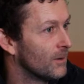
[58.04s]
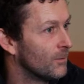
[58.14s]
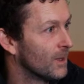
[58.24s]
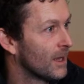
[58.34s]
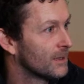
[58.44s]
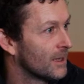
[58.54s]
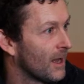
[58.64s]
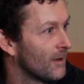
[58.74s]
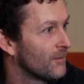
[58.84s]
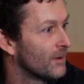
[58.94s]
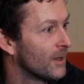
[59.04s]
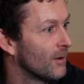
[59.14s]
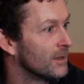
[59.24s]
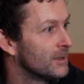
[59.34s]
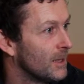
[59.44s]
We'll actually have
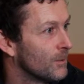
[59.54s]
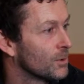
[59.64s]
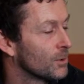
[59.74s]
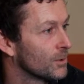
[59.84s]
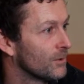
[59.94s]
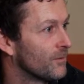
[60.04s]
a cheaper source of